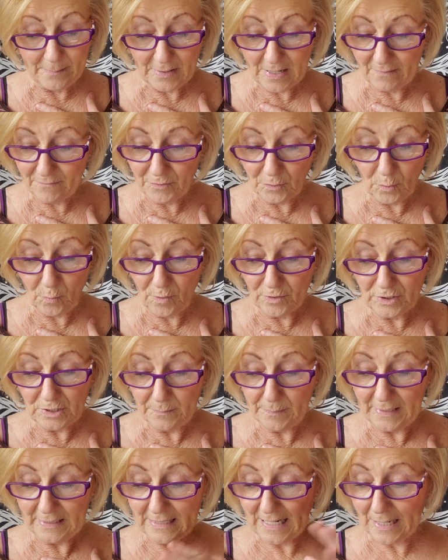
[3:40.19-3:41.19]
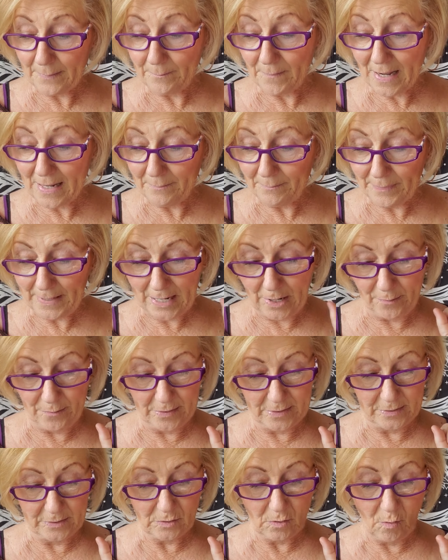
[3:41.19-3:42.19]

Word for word: never going to be like my parent